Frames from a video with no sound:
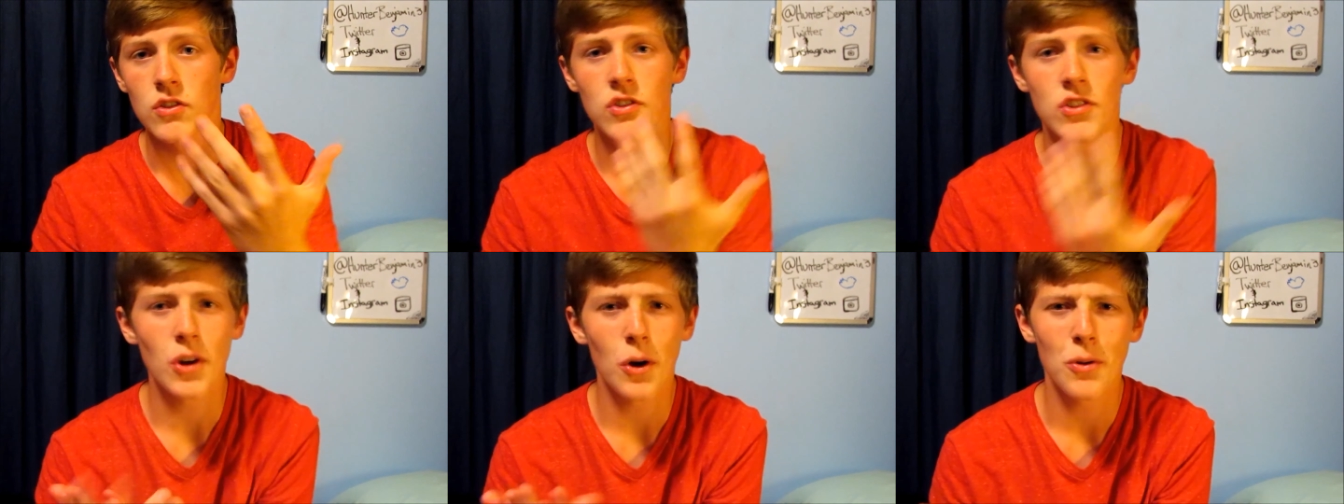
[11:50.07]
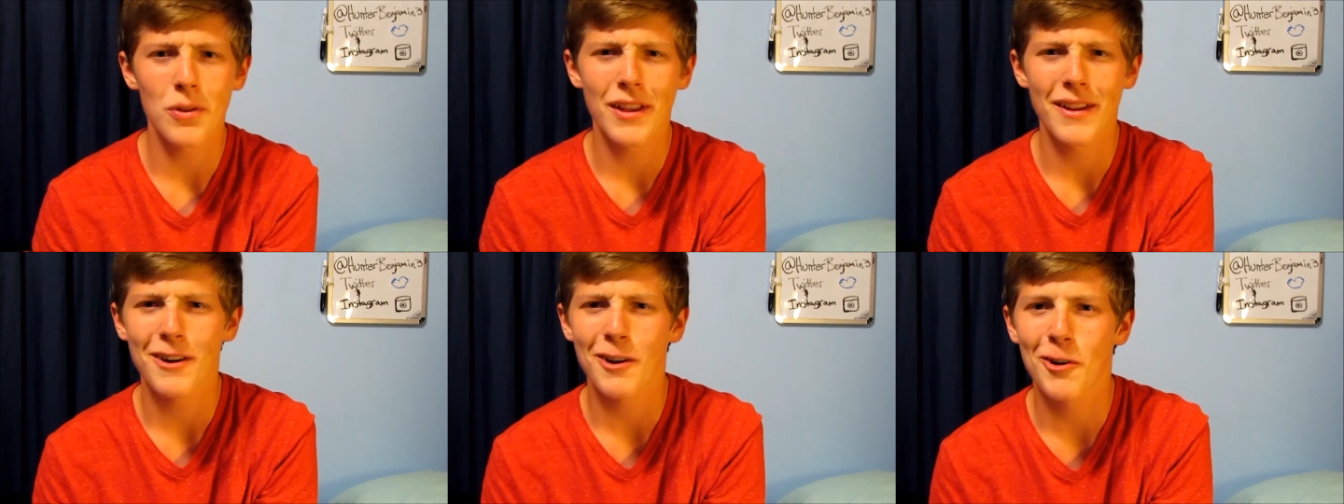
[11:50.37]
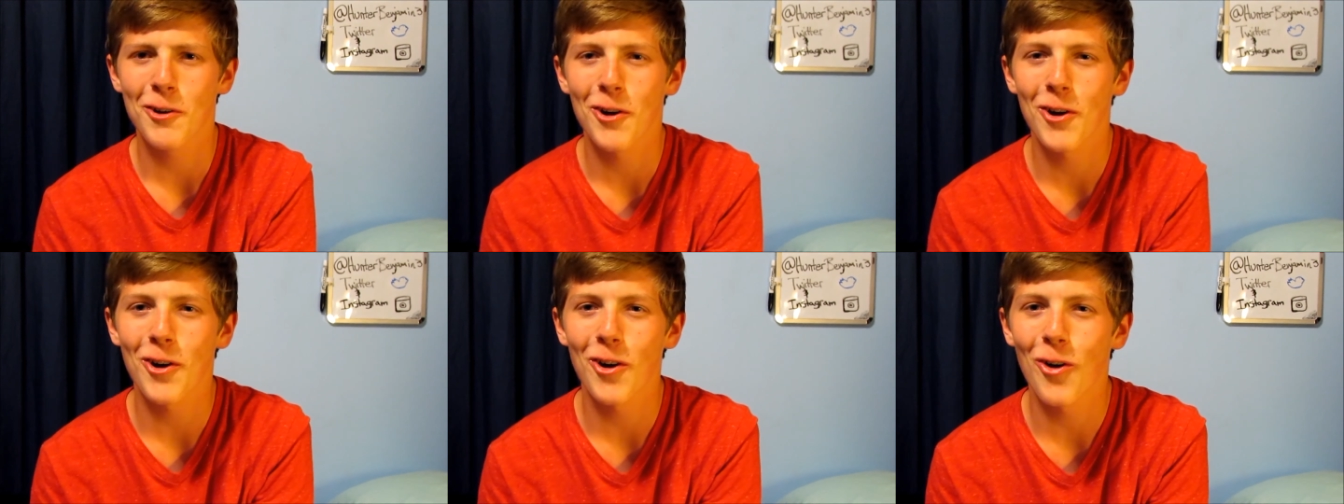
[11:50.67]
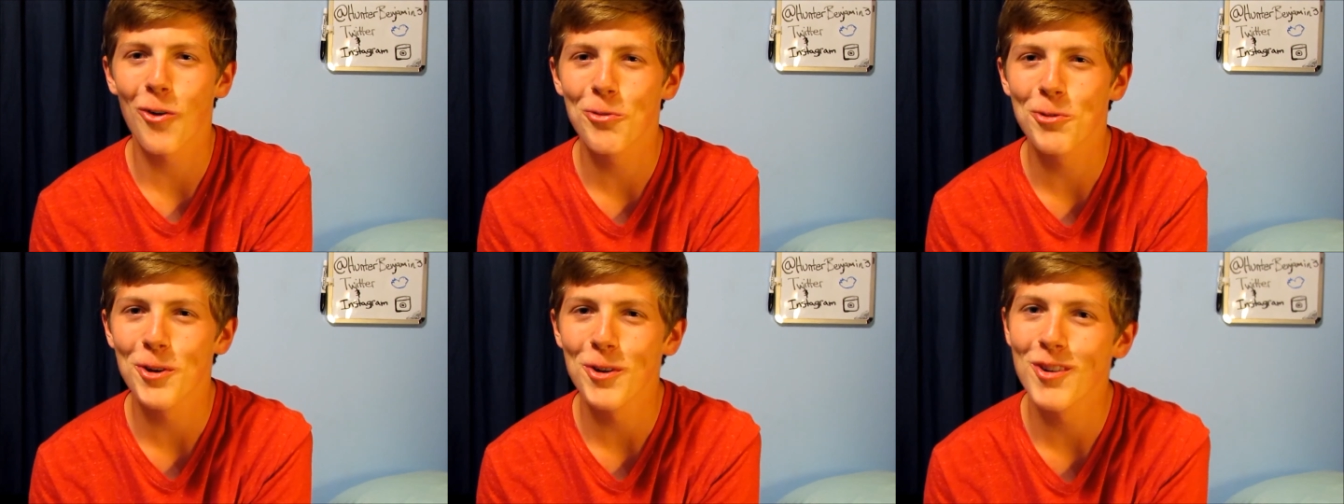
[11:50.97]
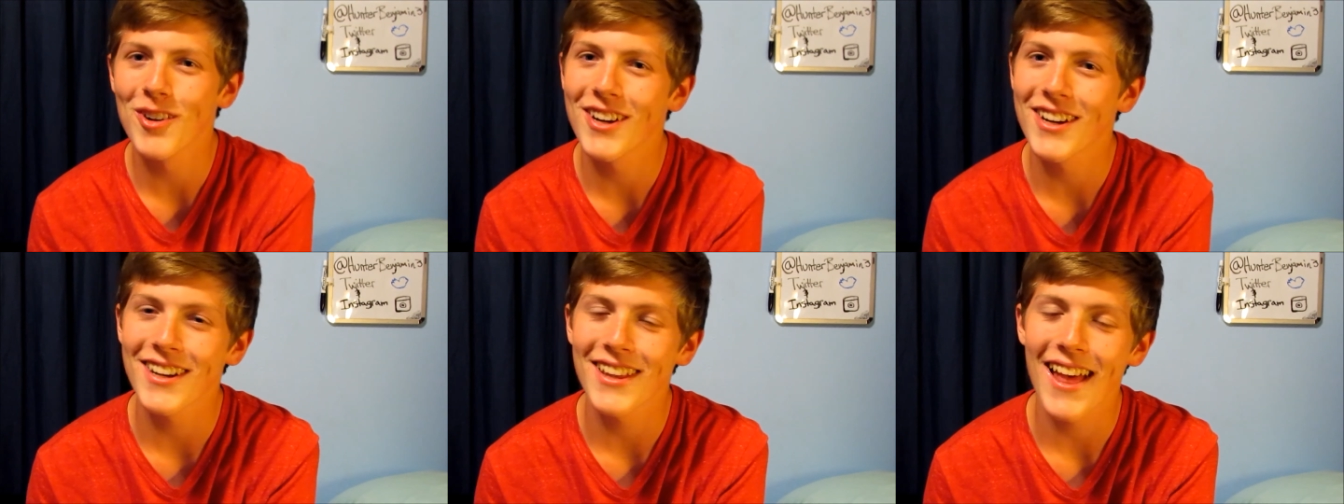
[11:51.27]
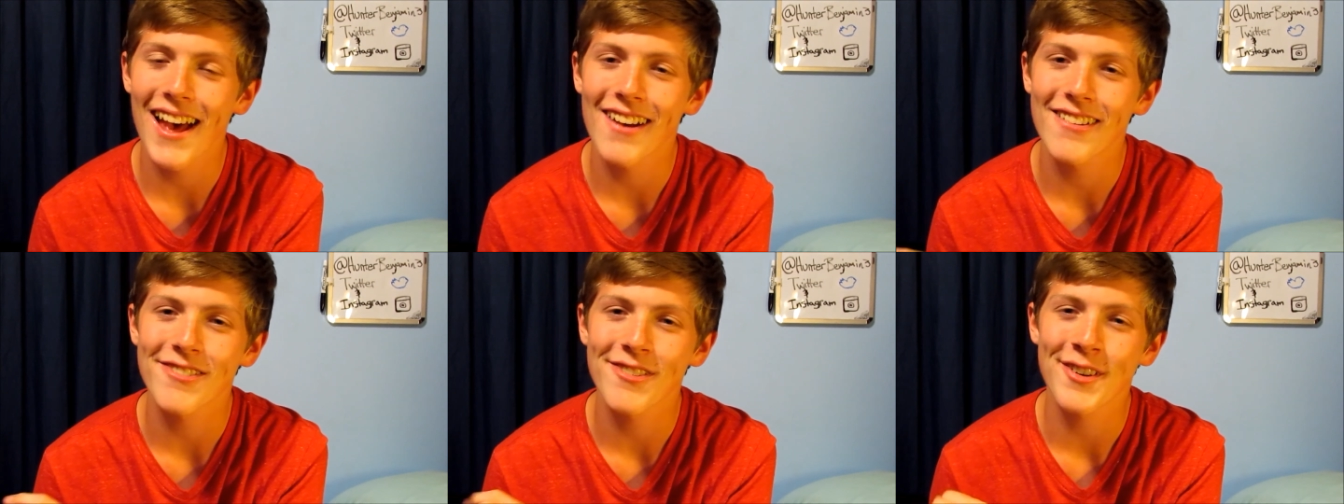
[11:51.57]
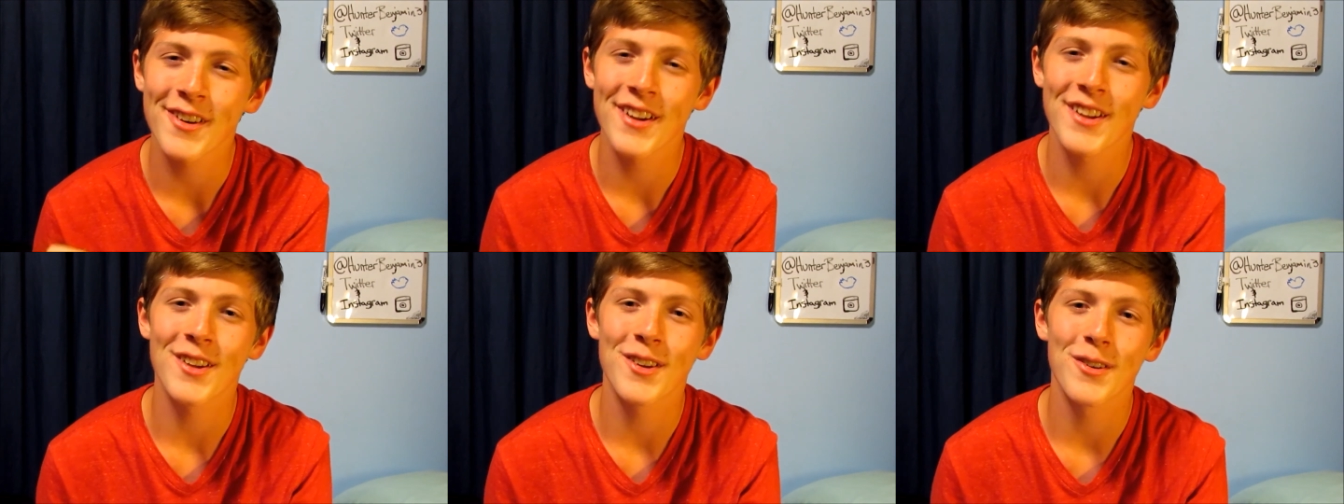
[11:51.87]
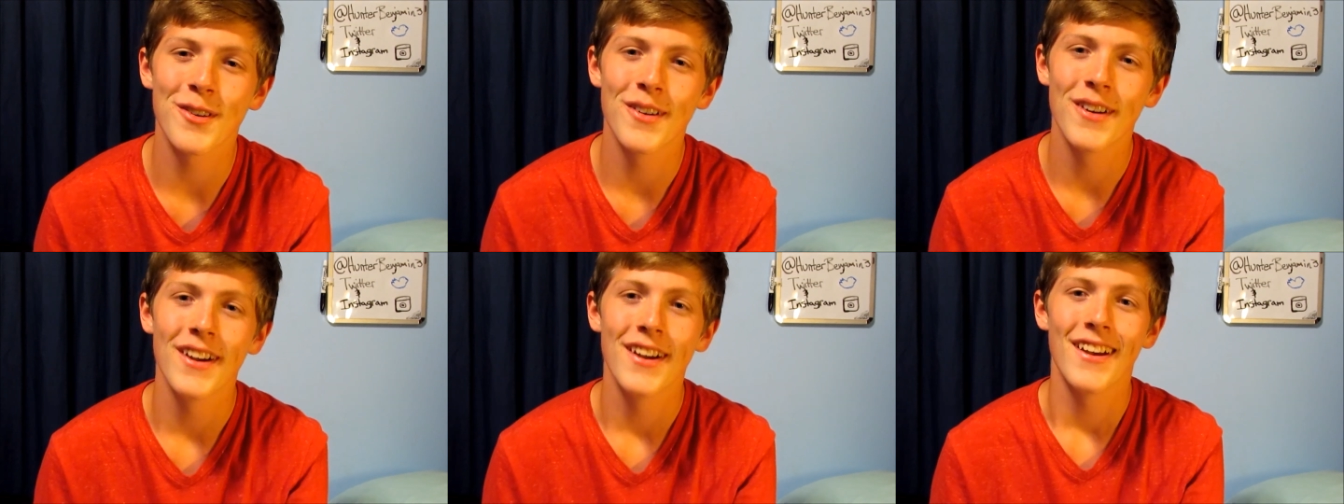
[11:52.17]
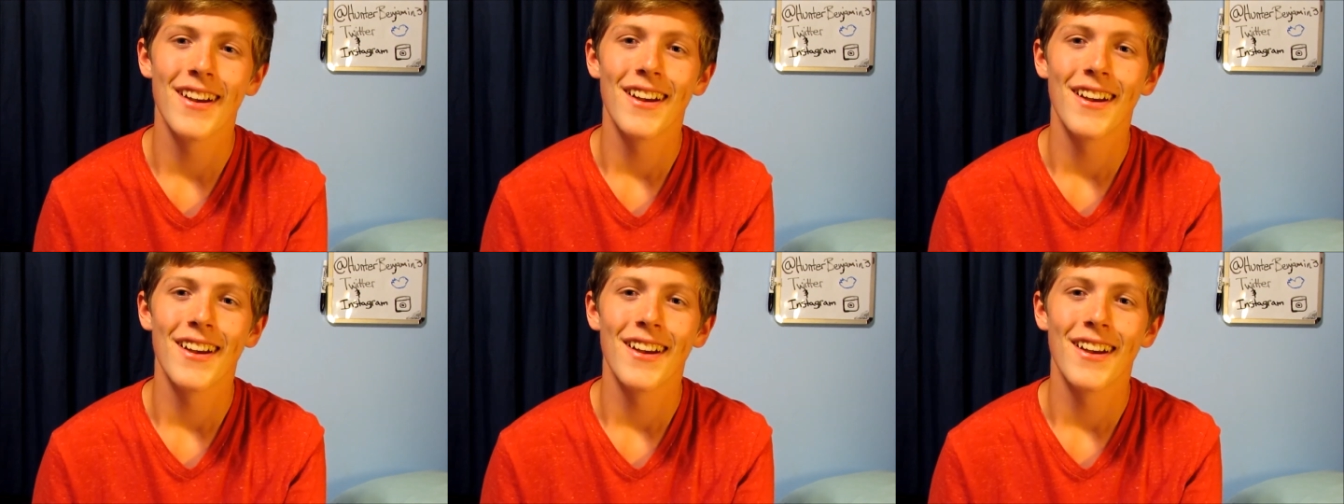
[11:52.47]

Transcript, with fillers: don't let a girl ruin that for you.